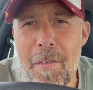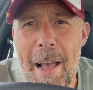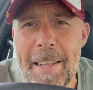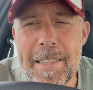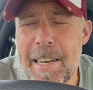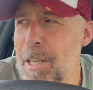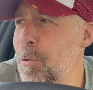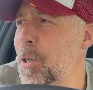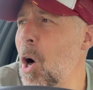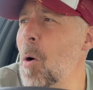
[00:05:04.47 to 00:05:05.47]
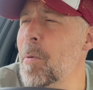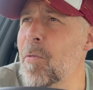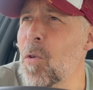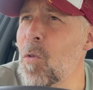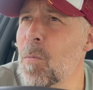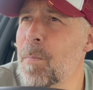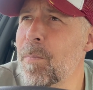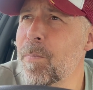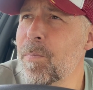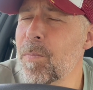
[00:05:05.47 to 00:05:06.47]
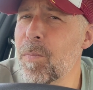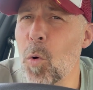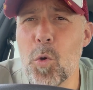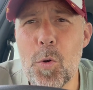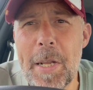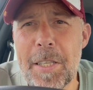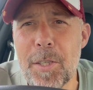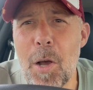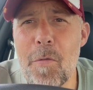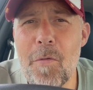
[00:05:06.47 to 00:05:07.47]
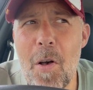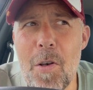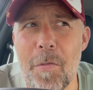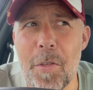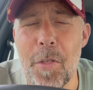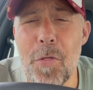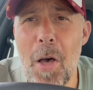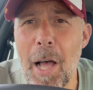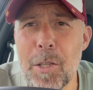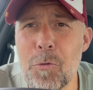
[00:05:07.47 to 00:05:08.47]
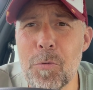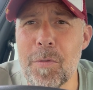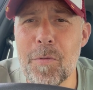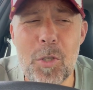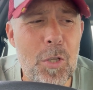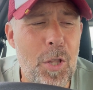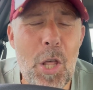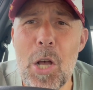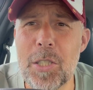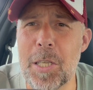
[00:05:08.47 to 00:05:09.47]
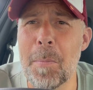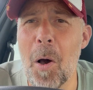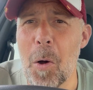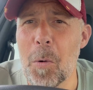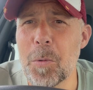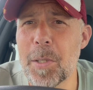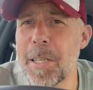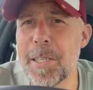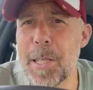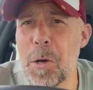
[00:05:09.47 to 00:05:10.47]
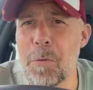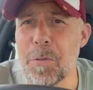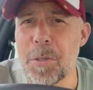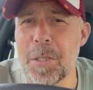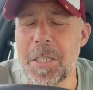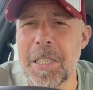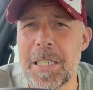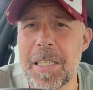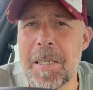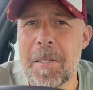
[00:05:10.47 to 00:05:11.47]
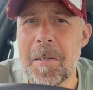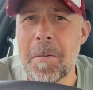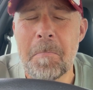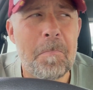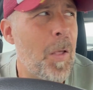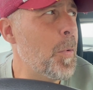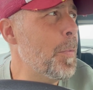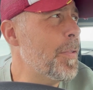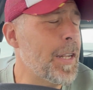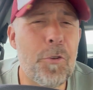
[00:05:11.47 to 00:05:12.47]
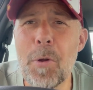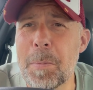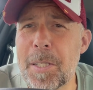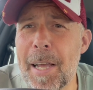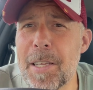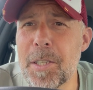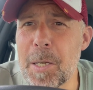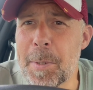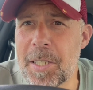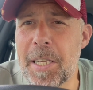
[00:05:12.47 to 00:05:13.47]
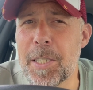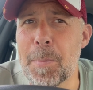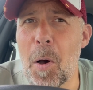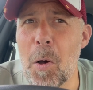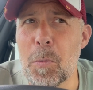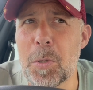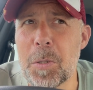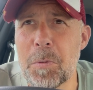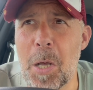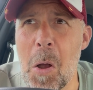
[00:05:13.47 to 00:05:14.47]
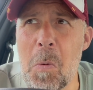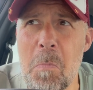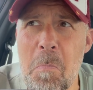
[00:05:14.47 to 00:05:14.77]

had an electric car before? Or you need to go further than the 130 miles that this thing offers. I mean, we've done a trip today, it's going to be 60 miles, so